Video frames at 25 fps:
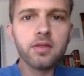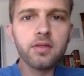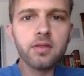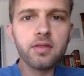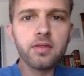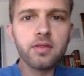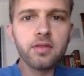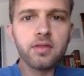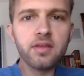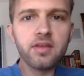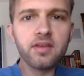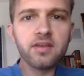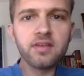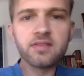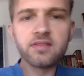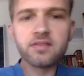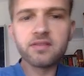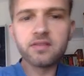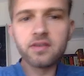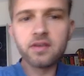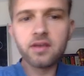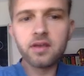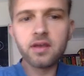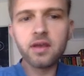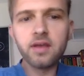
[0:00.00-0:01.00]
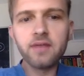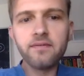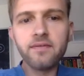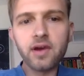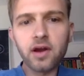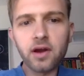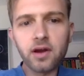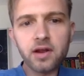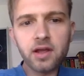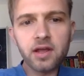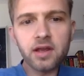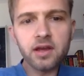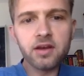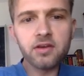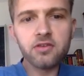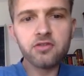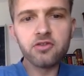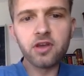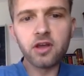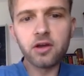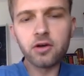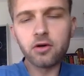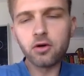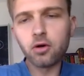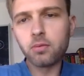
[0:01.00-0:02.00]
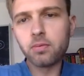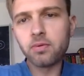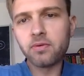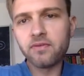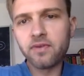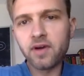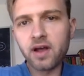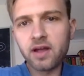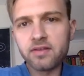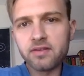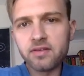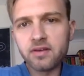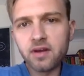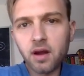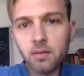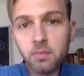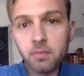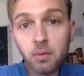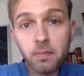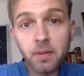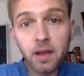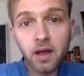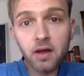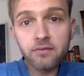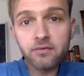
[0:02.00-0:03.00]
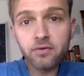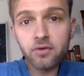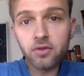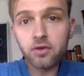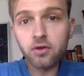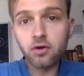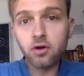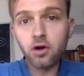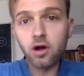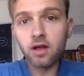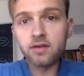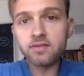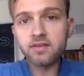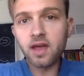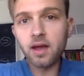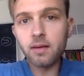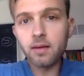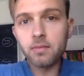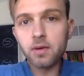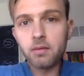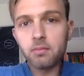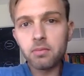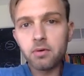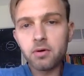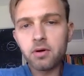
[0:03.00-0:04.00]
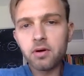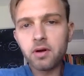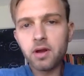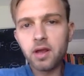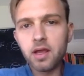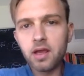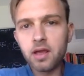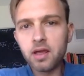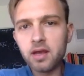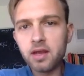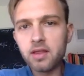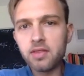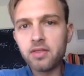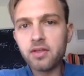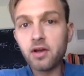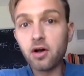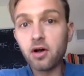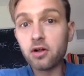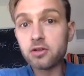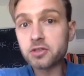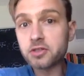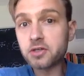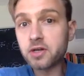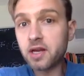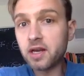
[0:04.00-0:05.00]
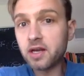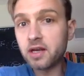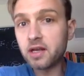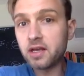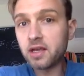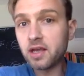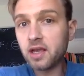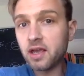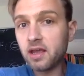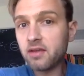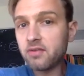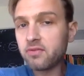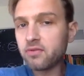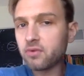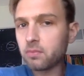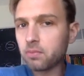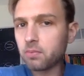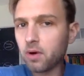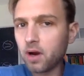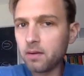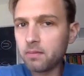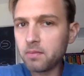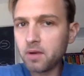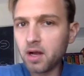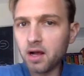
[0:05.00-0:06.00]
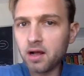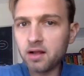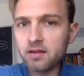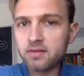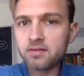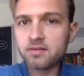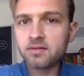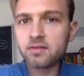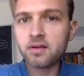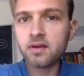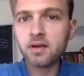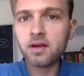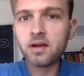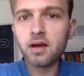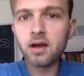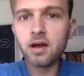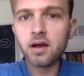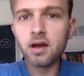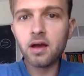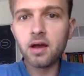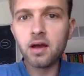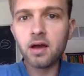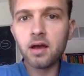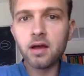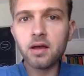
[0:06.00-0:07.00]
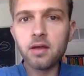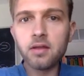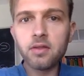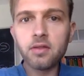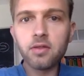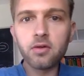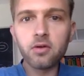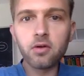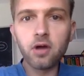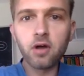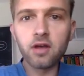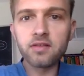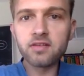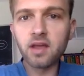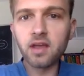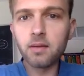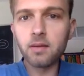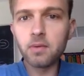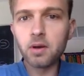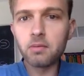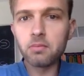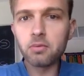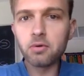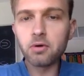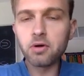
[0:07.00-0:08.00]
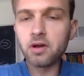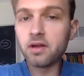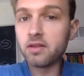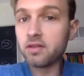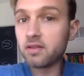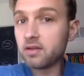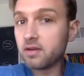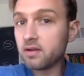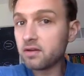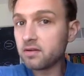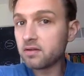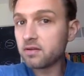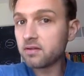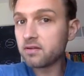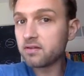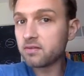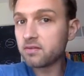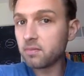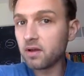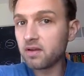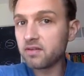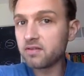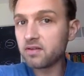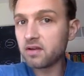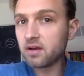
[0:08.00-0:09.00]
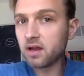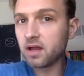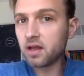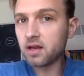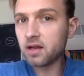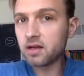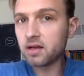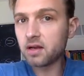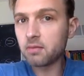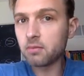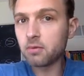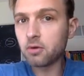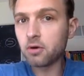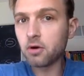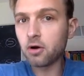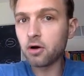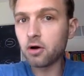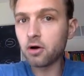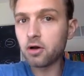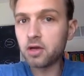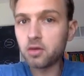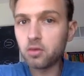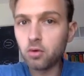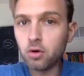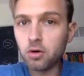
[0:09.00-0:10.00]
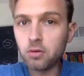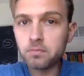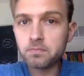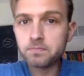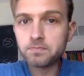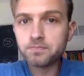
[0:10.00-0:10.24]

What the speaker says: This invariant in general provides an upper bound for the crosscap number, and in the alternating case for prime knots, the crosscap number and the splice-unknotting number are equal.